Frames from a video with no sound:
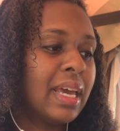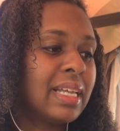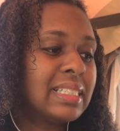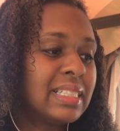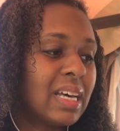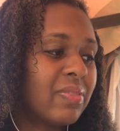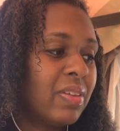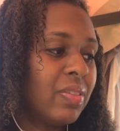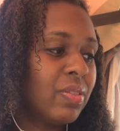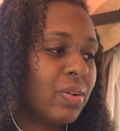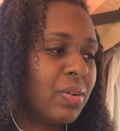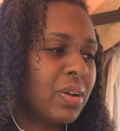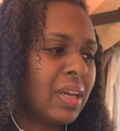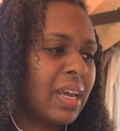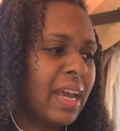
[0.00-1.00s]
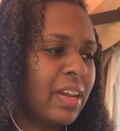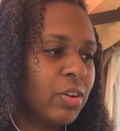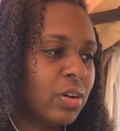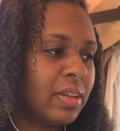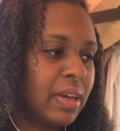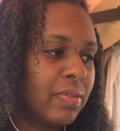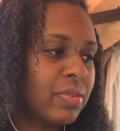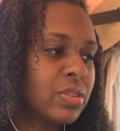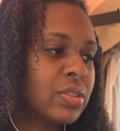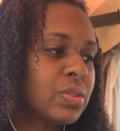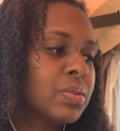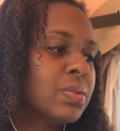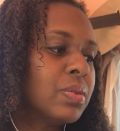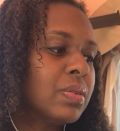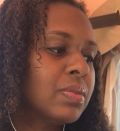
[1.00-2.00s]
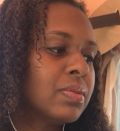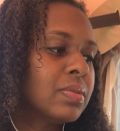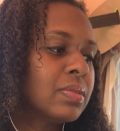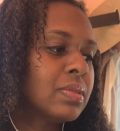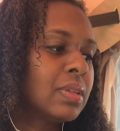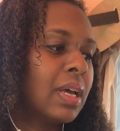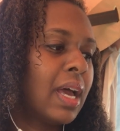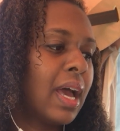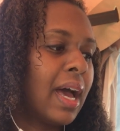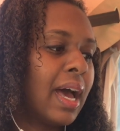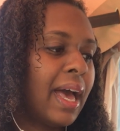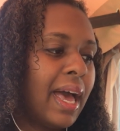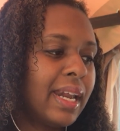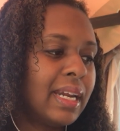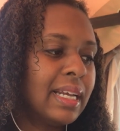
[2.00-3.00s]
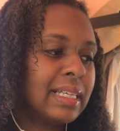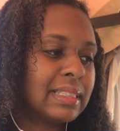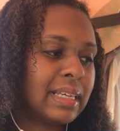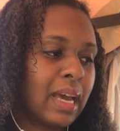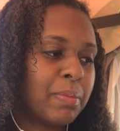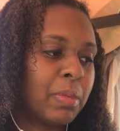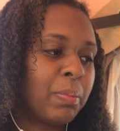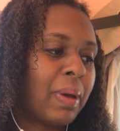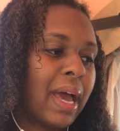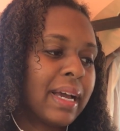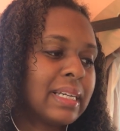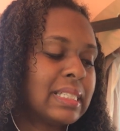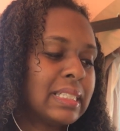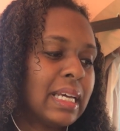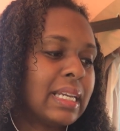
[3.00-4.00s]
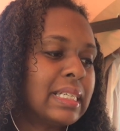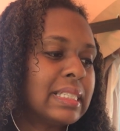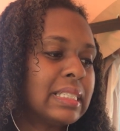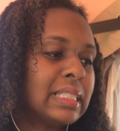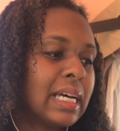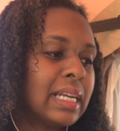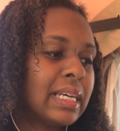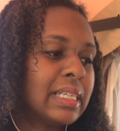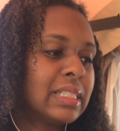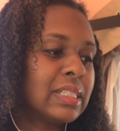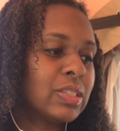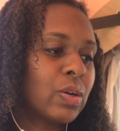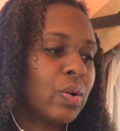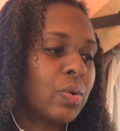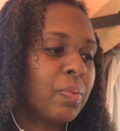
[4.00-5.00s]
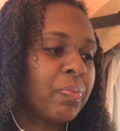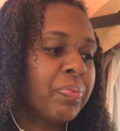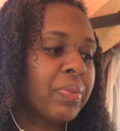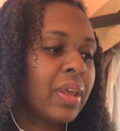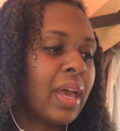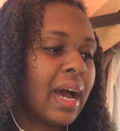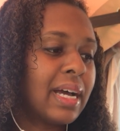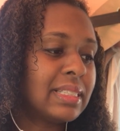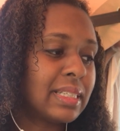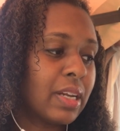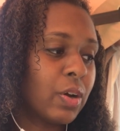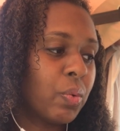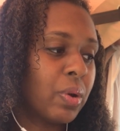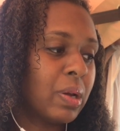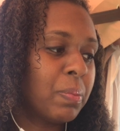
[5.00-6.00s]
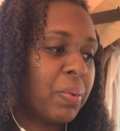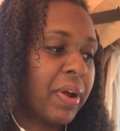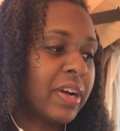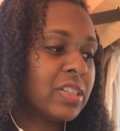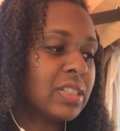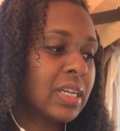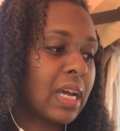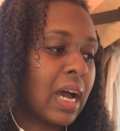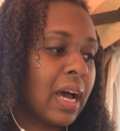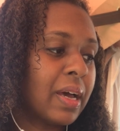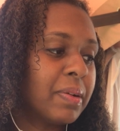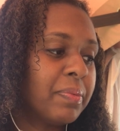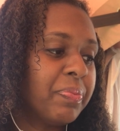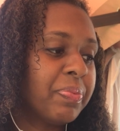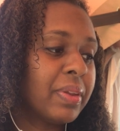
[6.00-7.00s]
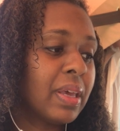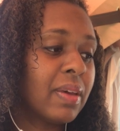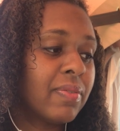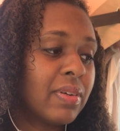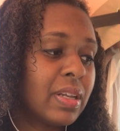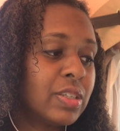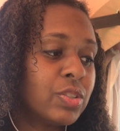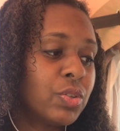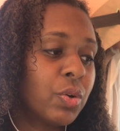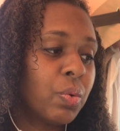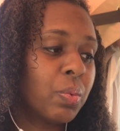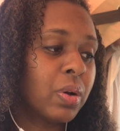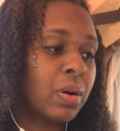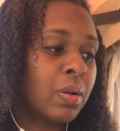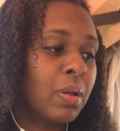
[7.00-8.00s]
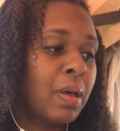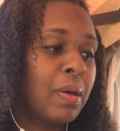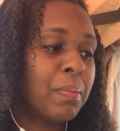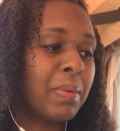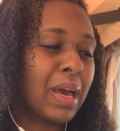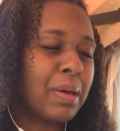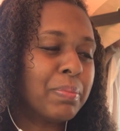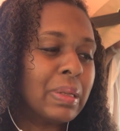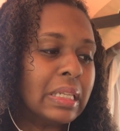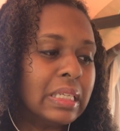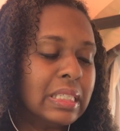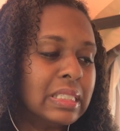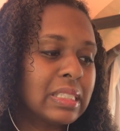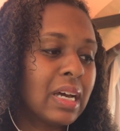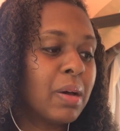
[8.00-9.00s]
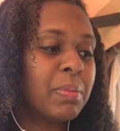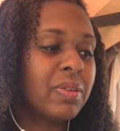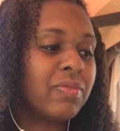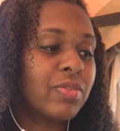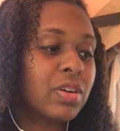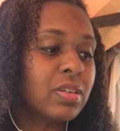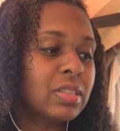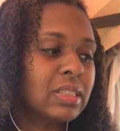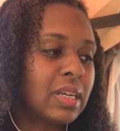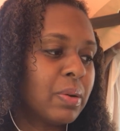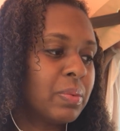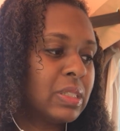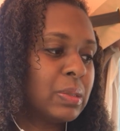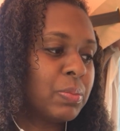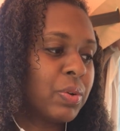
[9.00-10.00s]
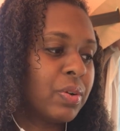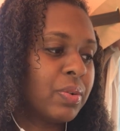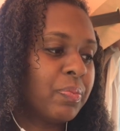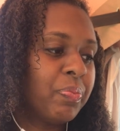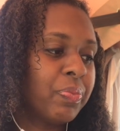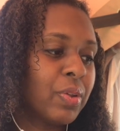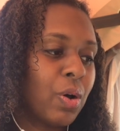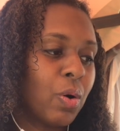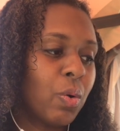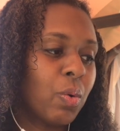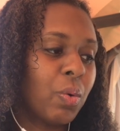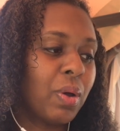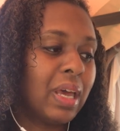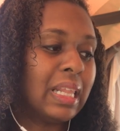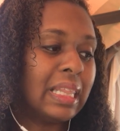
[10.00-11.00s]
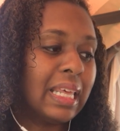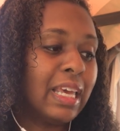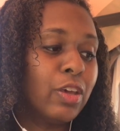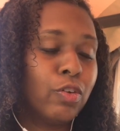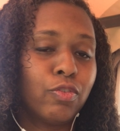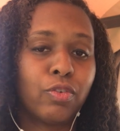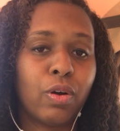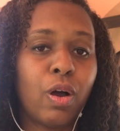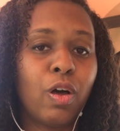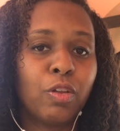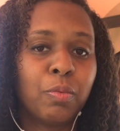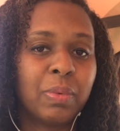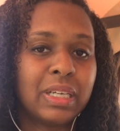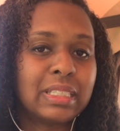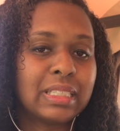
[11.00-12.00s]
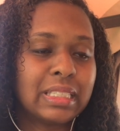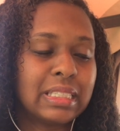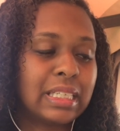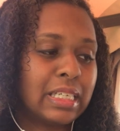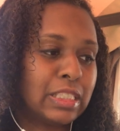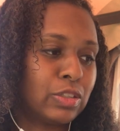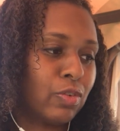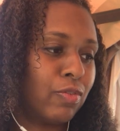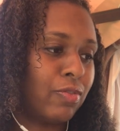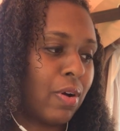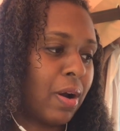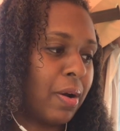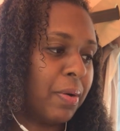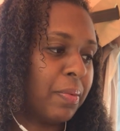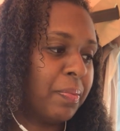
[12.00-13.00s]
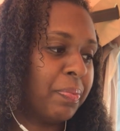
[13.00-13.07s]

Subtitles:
"It's 7:30 and you're late for school." I had an exam in Pakistani studies, so I said a quick prayer to God. "If it is your will, may I please come in first," I whispered. "Oh, and thank you for all of my success so far."